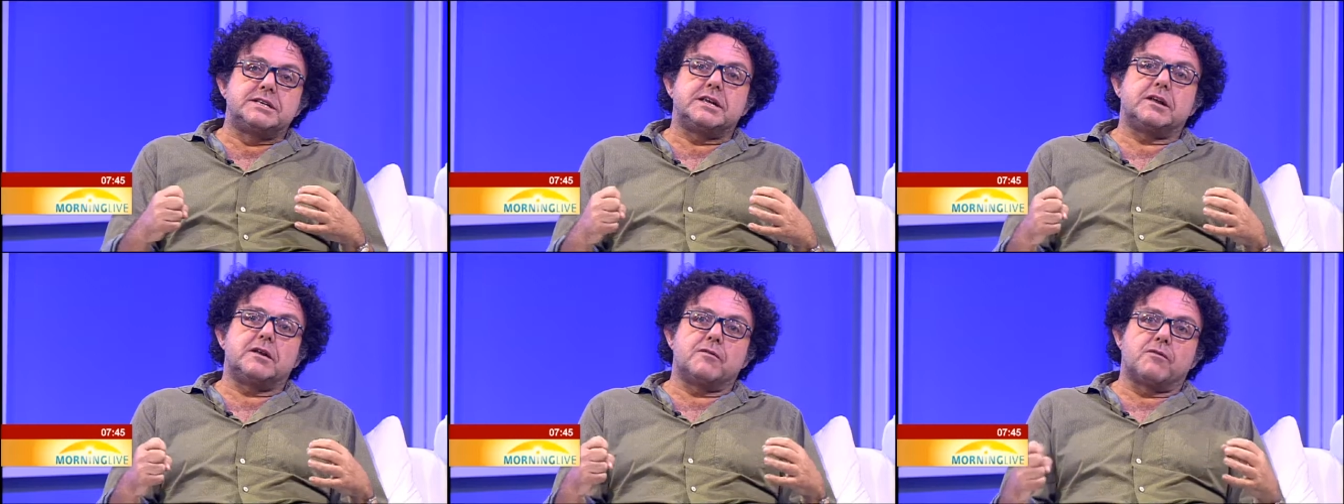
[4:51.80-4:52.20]
it
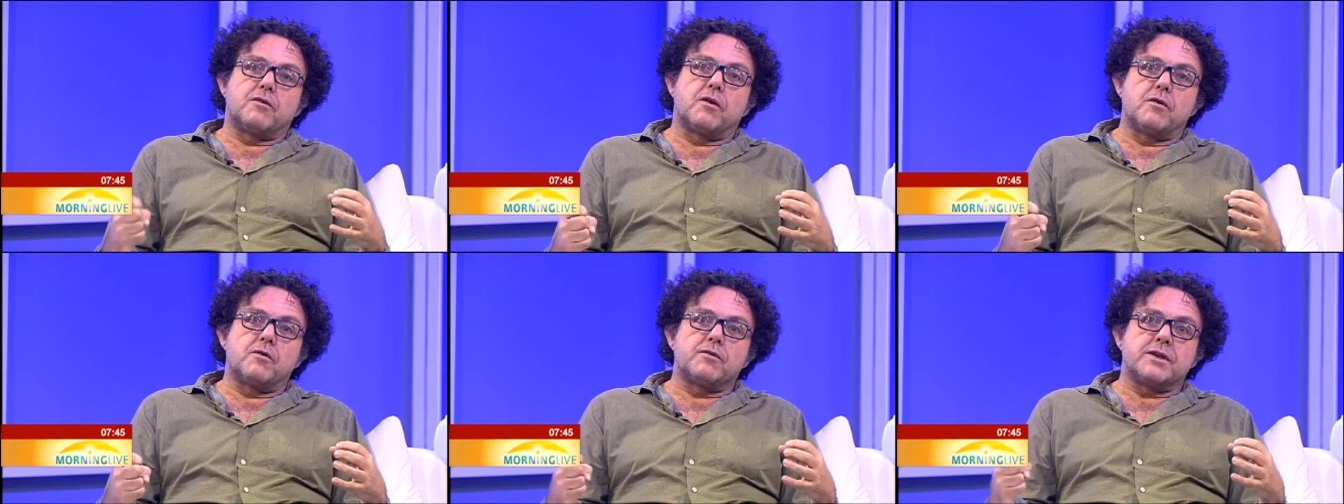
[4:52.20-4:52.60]
did
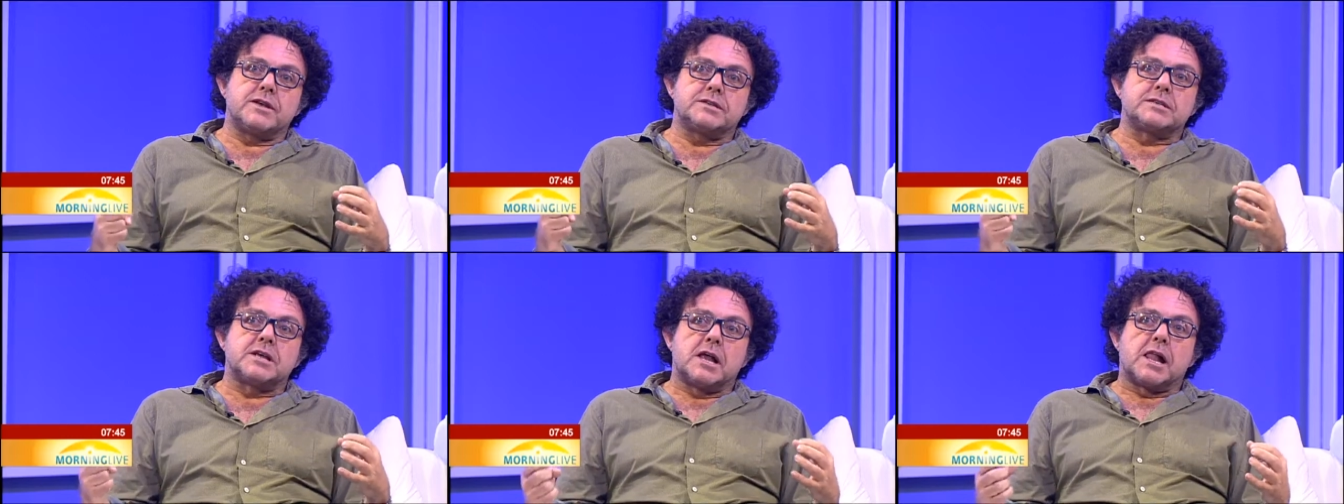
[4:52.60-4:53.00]
involve
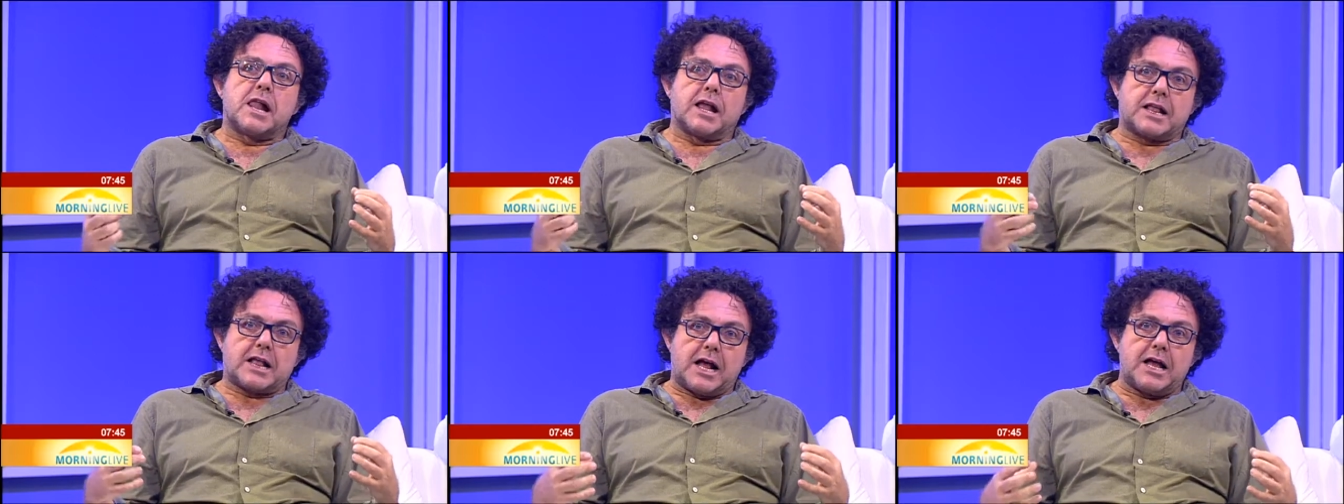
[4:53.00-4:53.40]
is
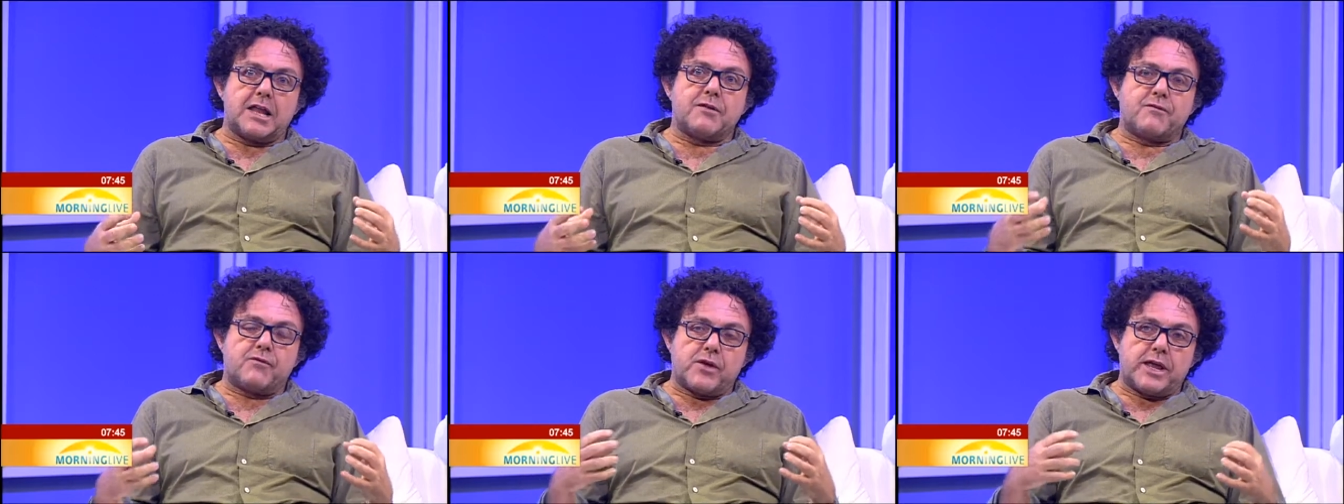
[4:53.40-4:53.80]
a
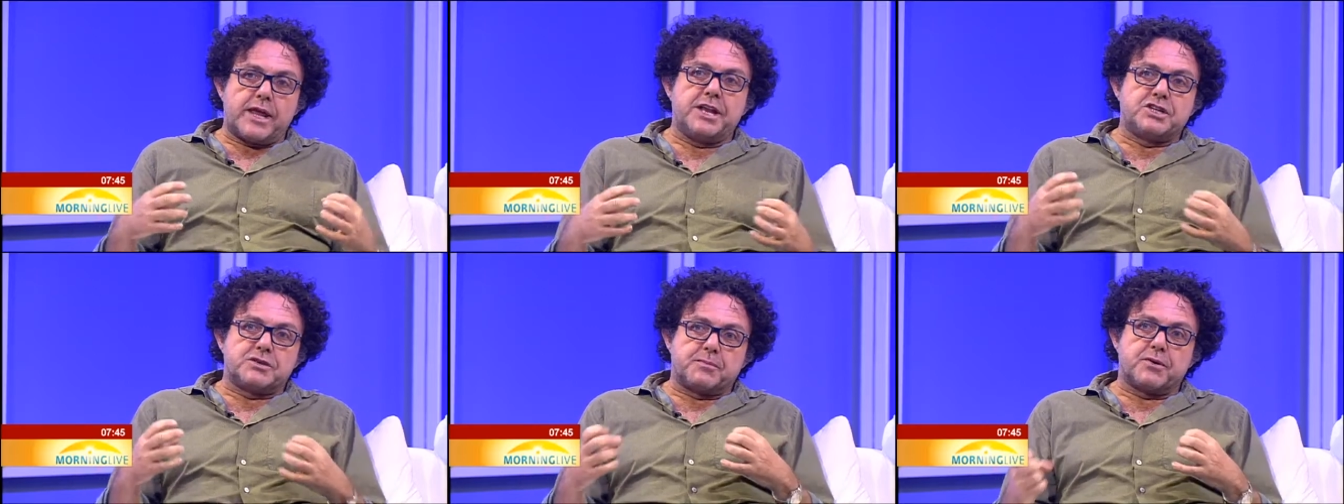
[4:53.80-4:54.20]
kind of, for
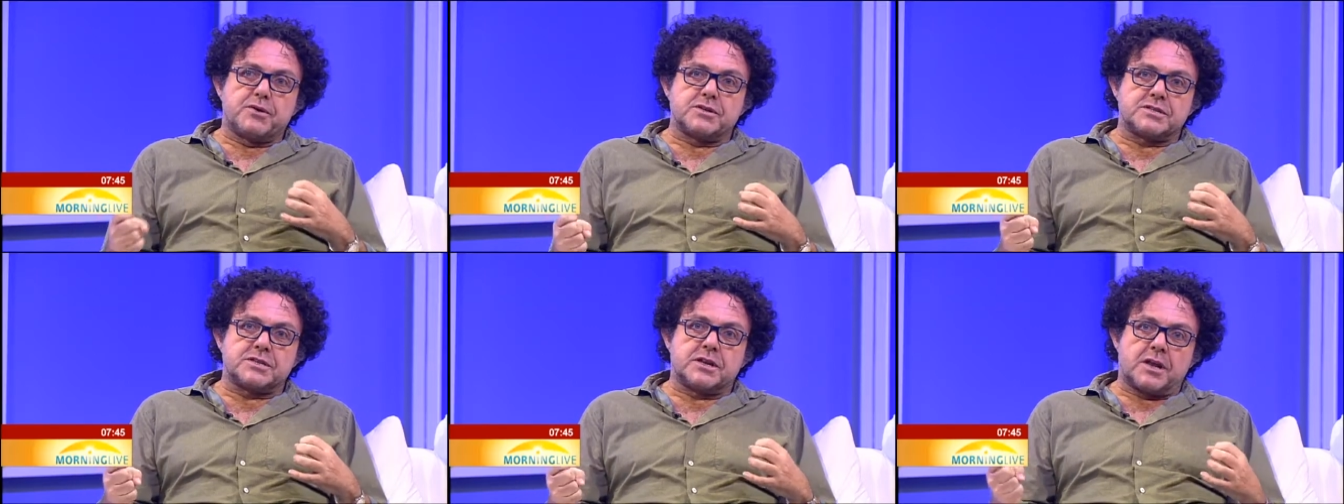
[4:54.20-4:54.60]
each
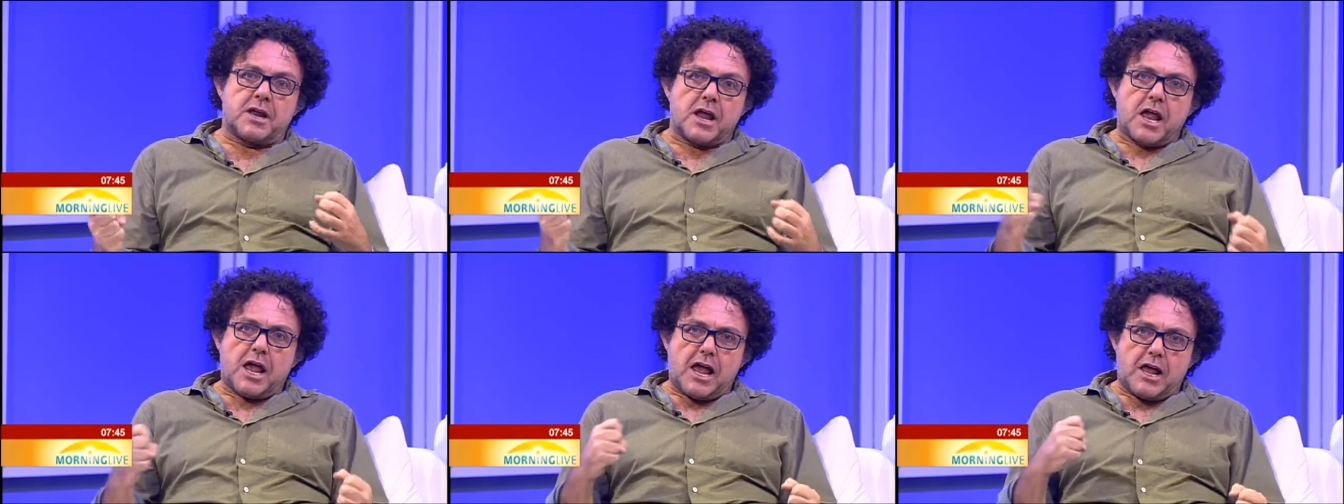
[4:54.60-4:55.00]

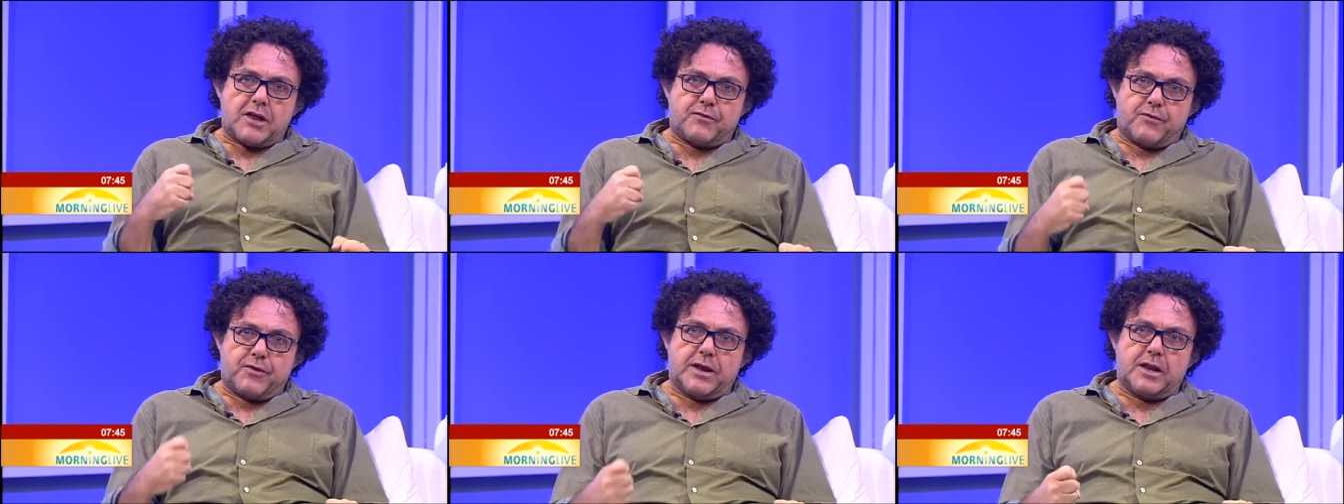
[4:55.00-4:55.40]
person,
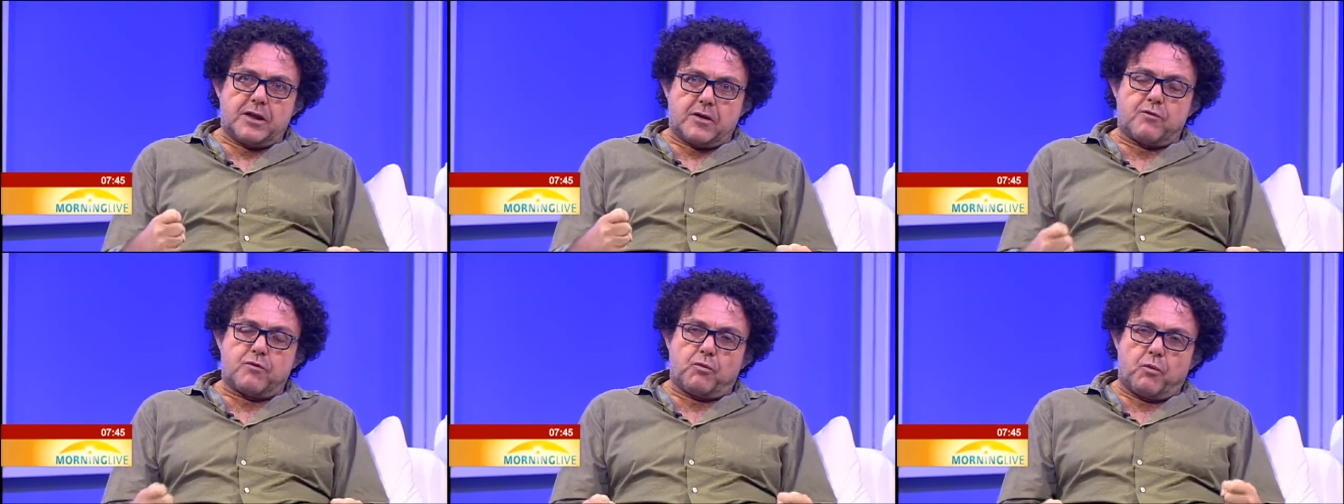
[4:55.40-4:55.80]
a
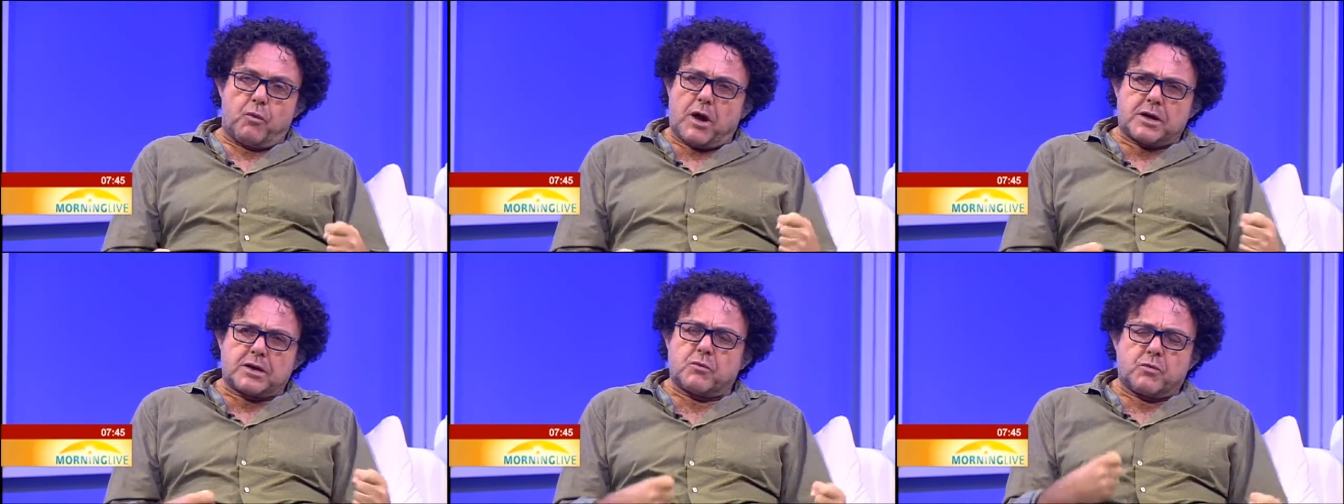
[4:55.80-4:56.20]
feeling of
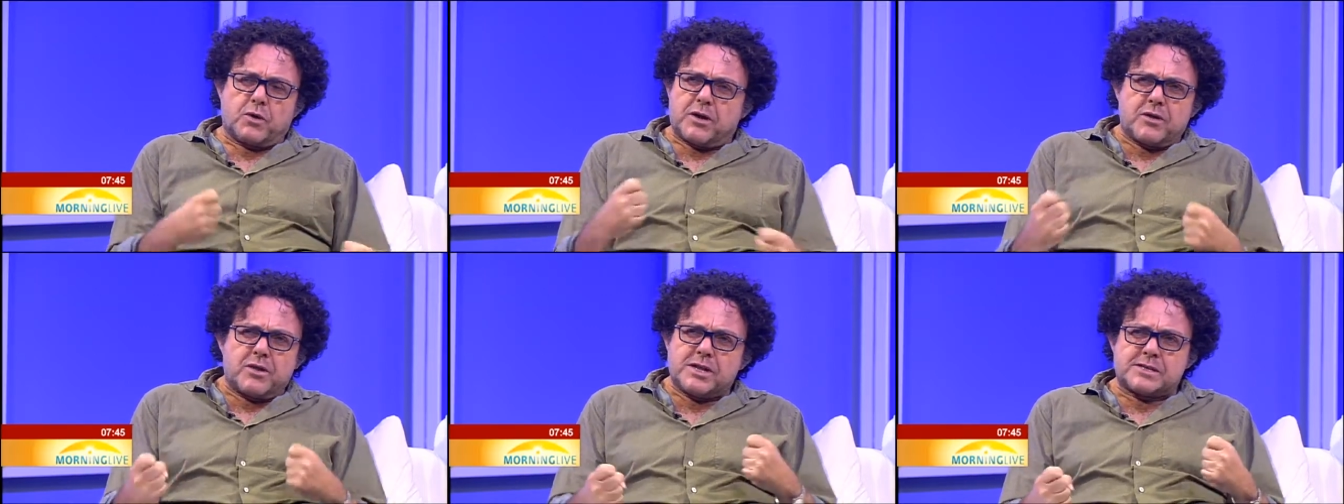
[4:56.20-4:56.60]
what,
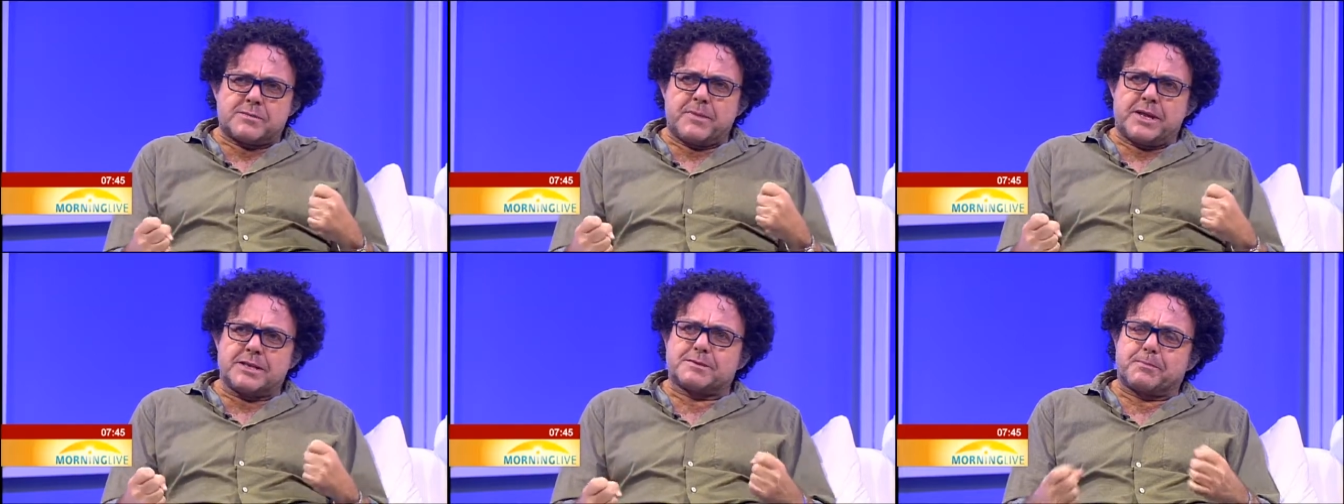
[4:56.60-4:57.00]
what are
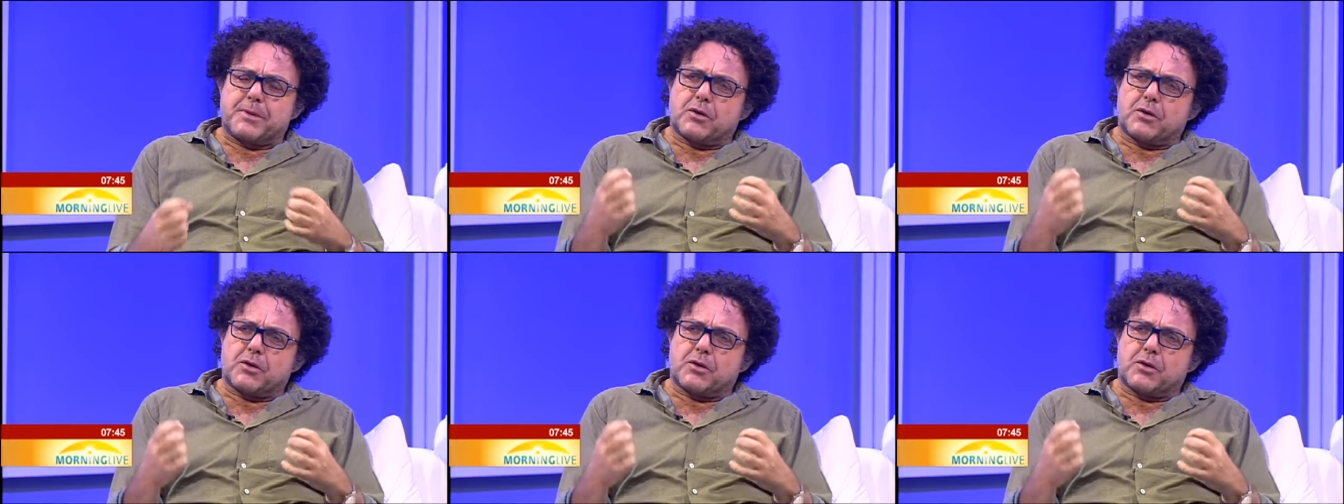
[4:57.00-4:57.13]
these means?